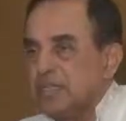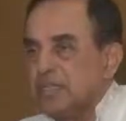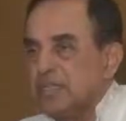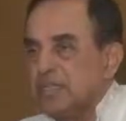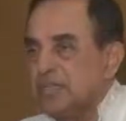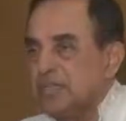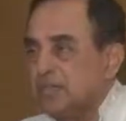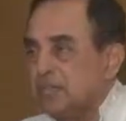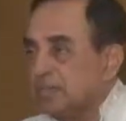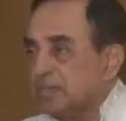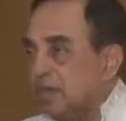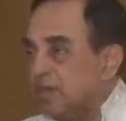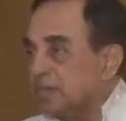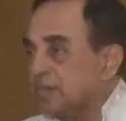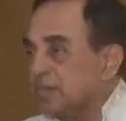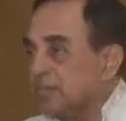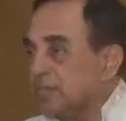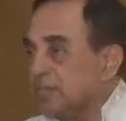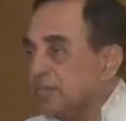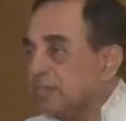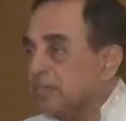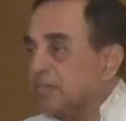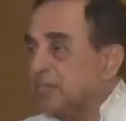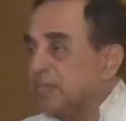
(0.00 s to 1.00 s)
He did
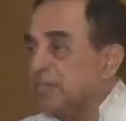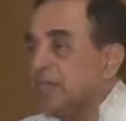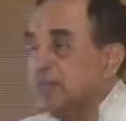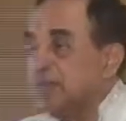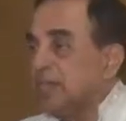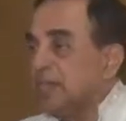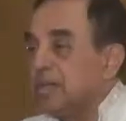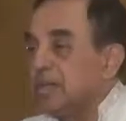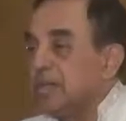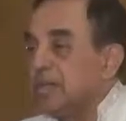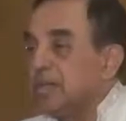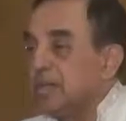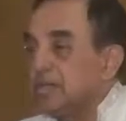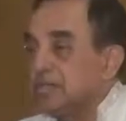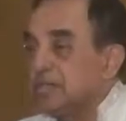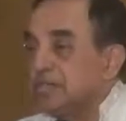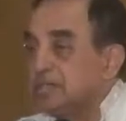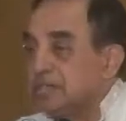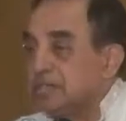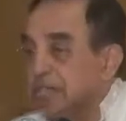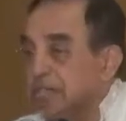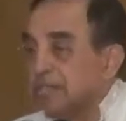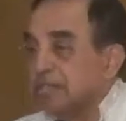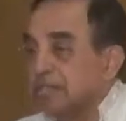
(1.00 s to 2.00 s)
not
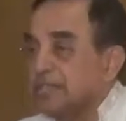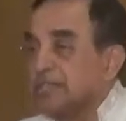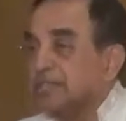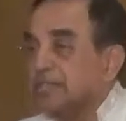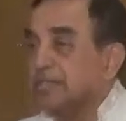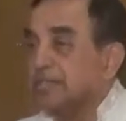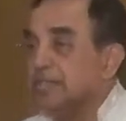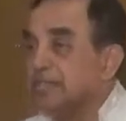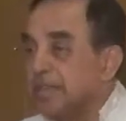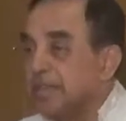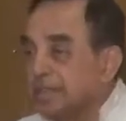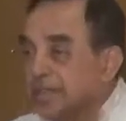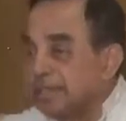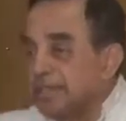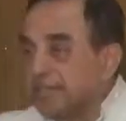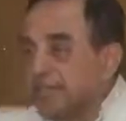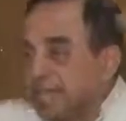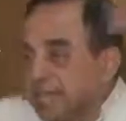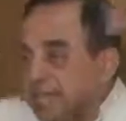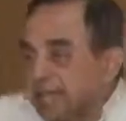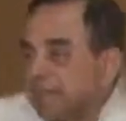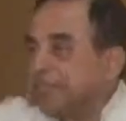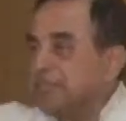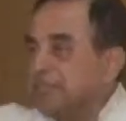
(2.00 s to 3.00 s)
take the
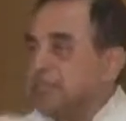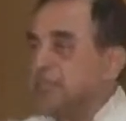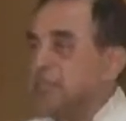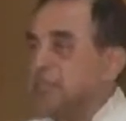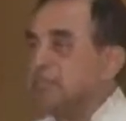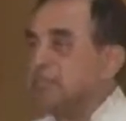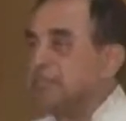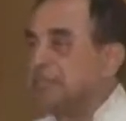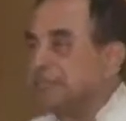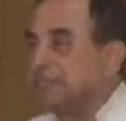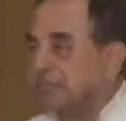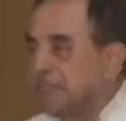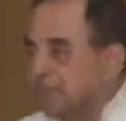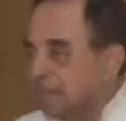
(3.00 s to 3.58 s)
great names and